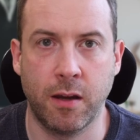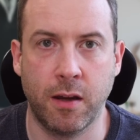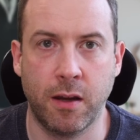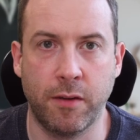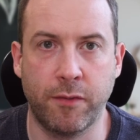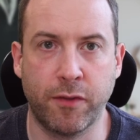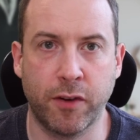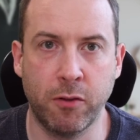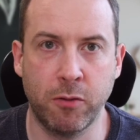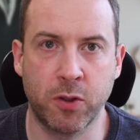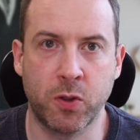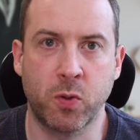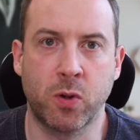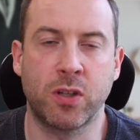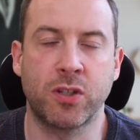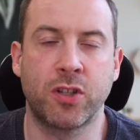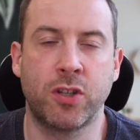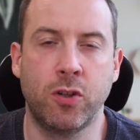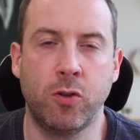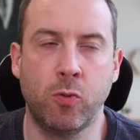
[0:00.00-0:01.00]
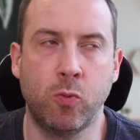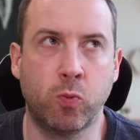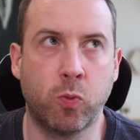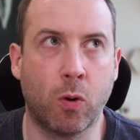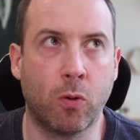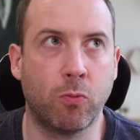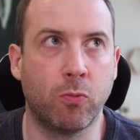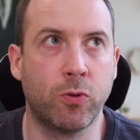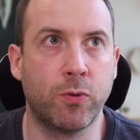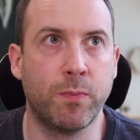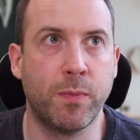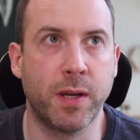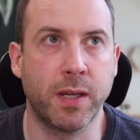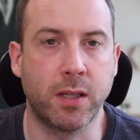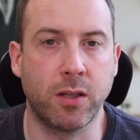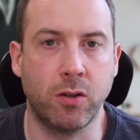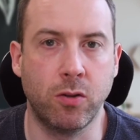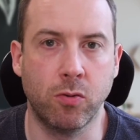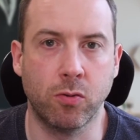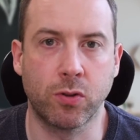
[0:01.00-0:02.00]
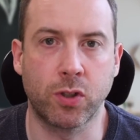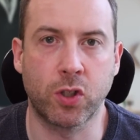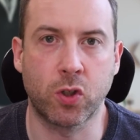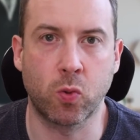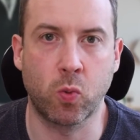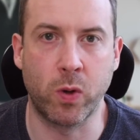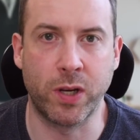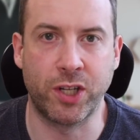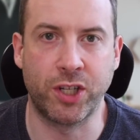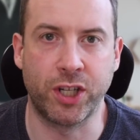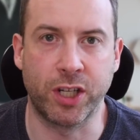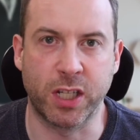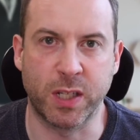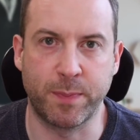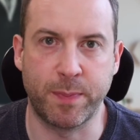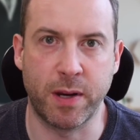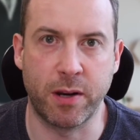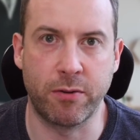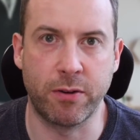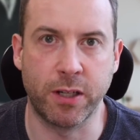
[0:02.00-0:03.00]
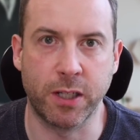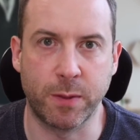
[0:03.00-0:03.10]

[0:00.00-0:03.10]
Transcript: If I were to ask you what would make your Switch experience